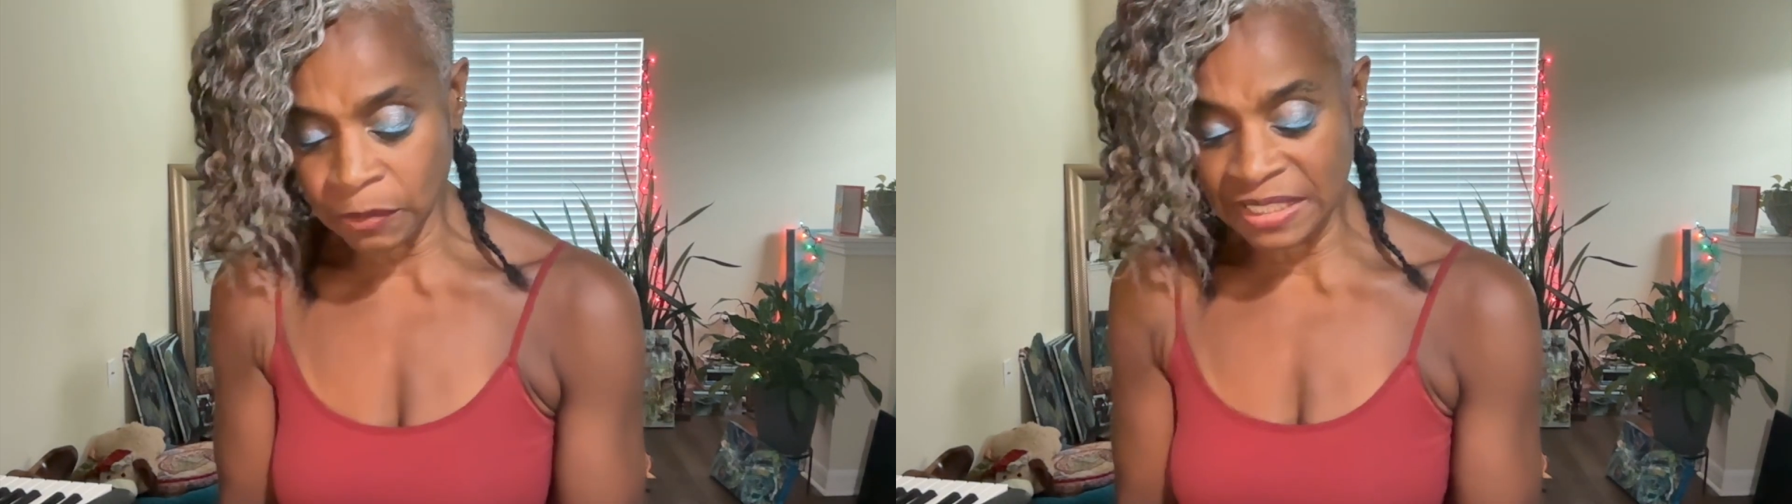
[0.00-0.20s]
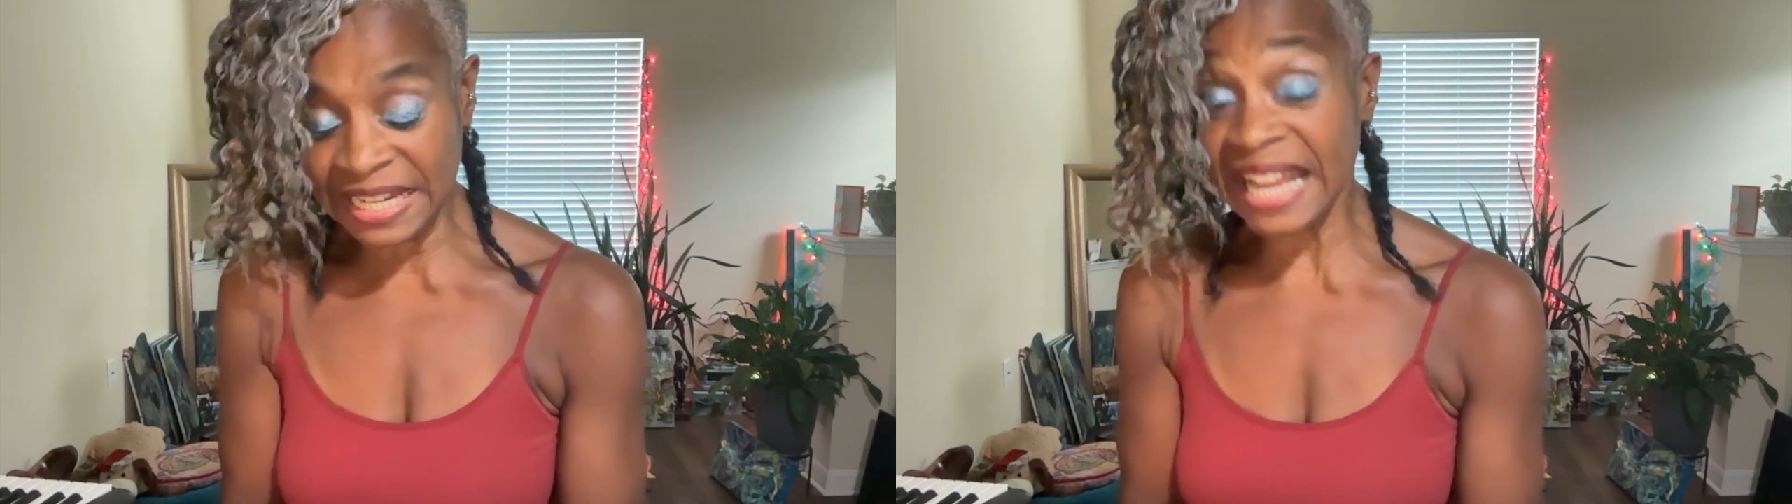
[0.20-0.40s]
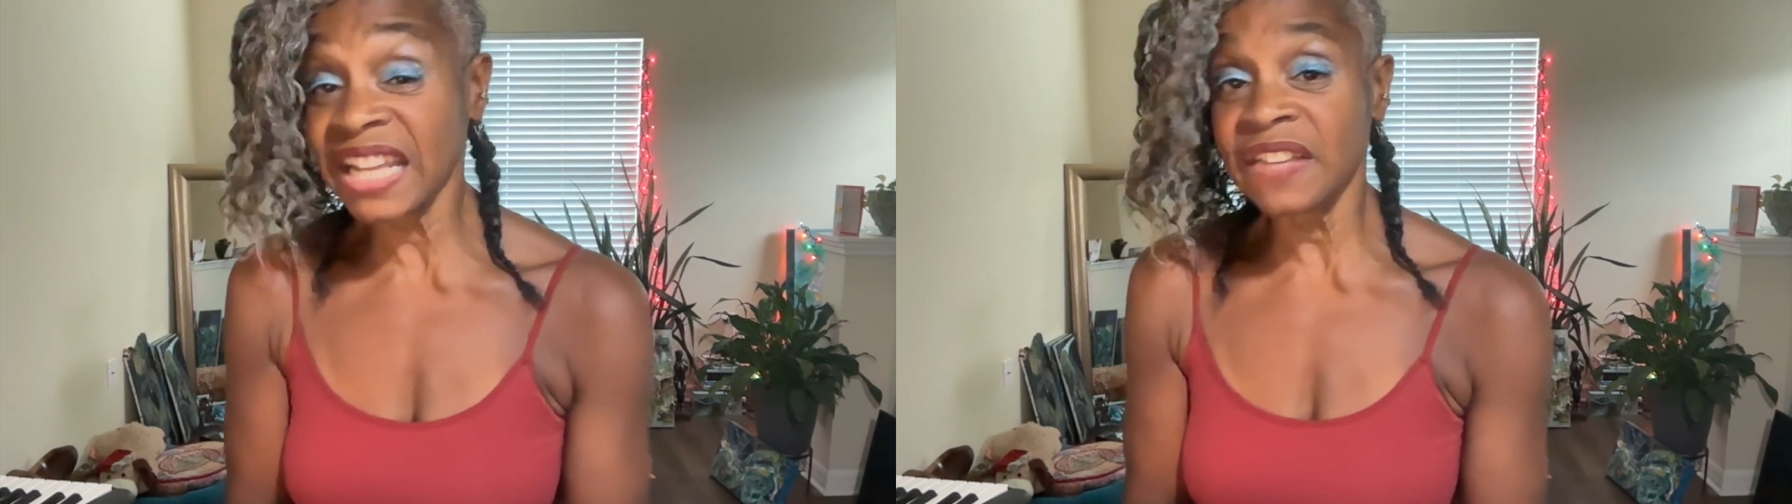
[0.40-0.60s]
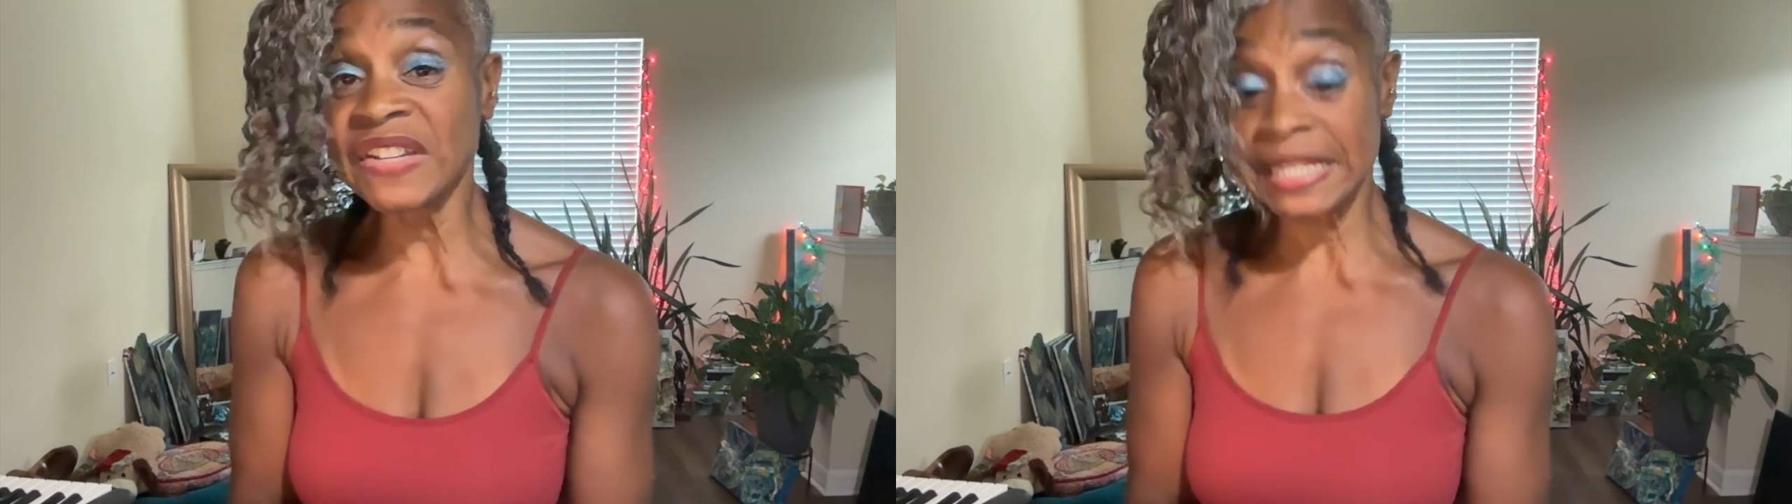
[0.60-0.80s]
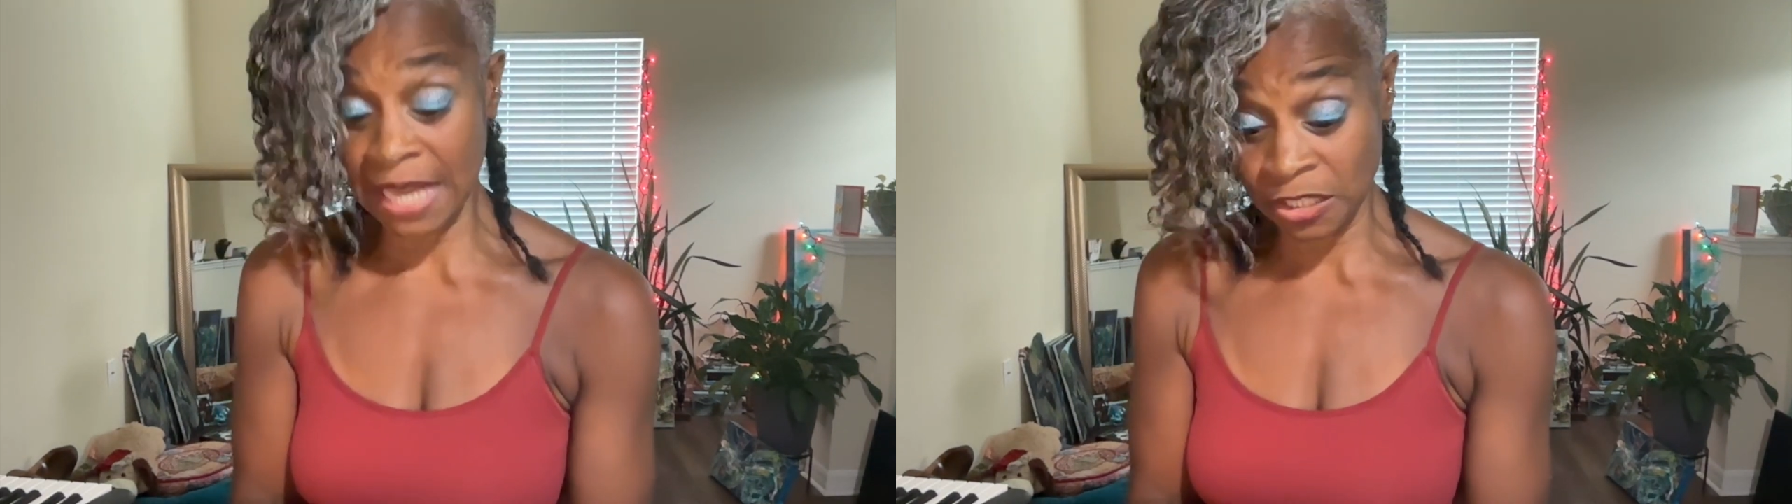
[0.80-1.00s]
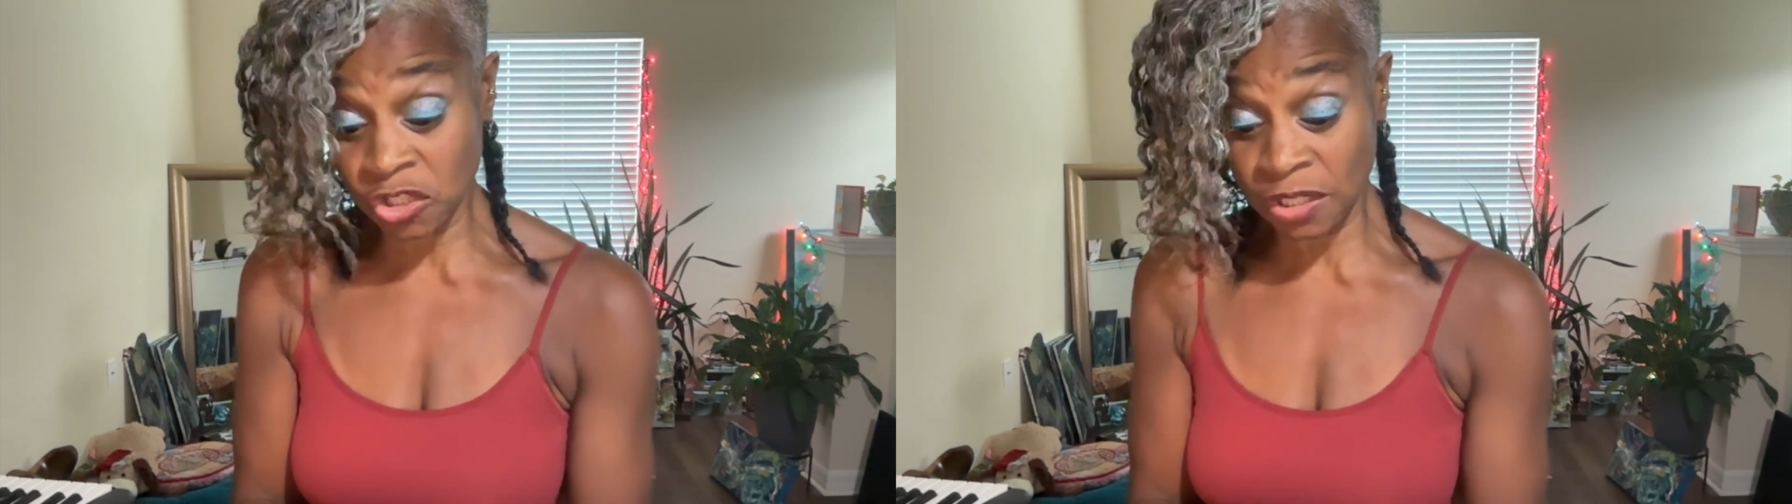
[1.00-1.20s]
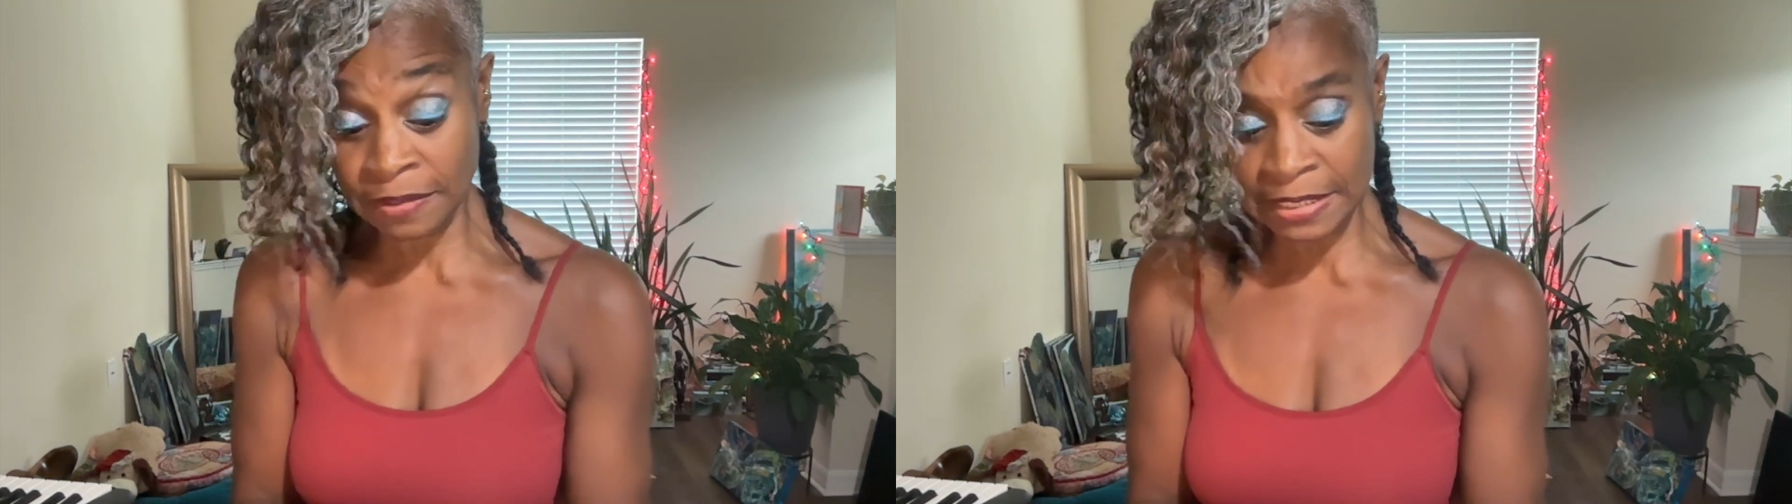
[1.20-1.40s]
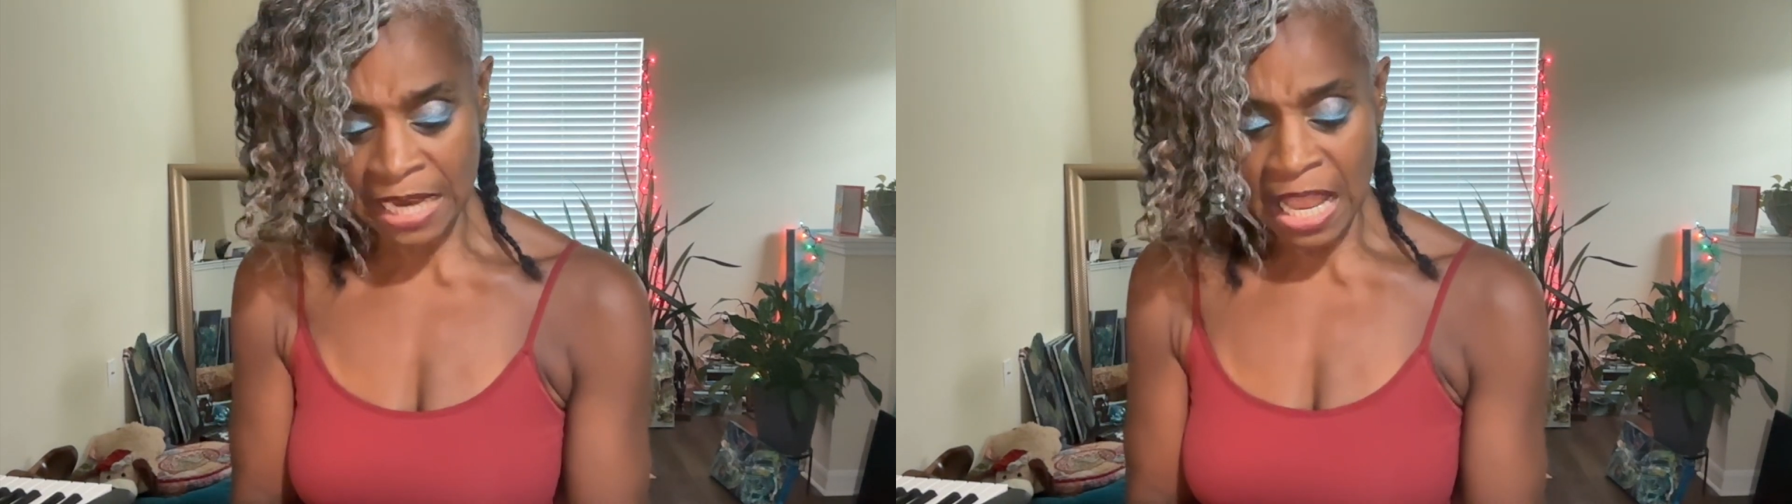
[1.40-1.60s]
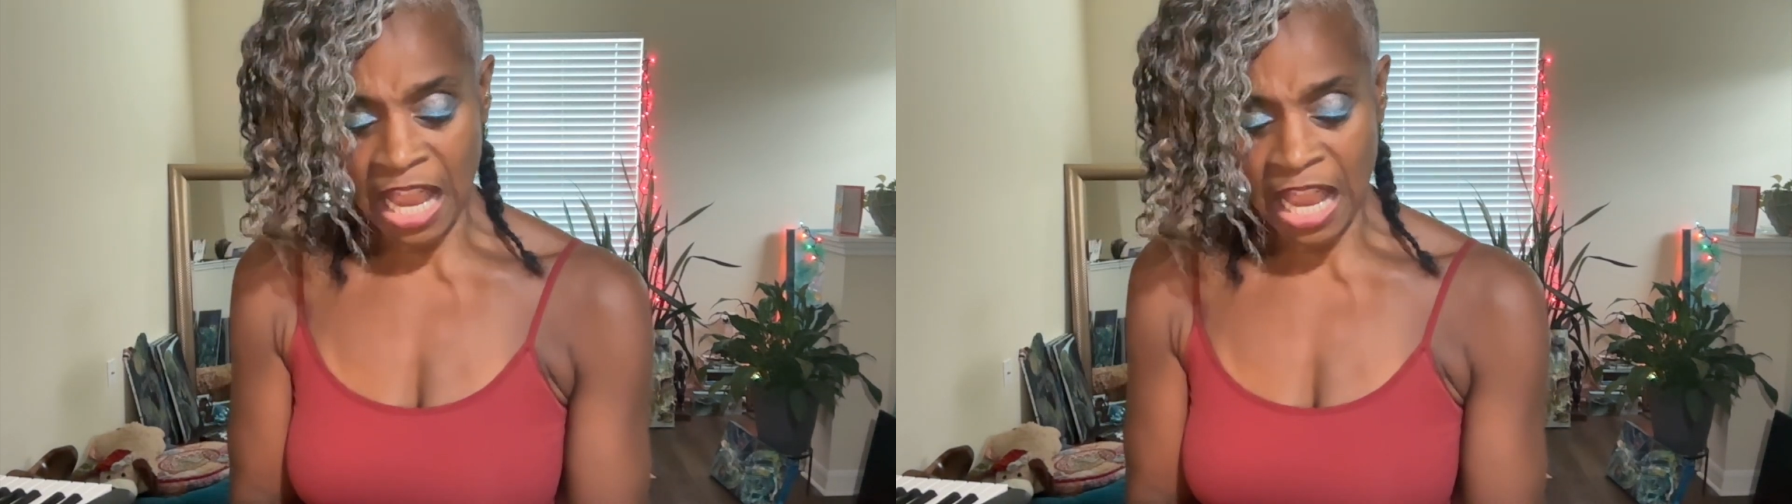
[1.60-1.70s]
negative intentions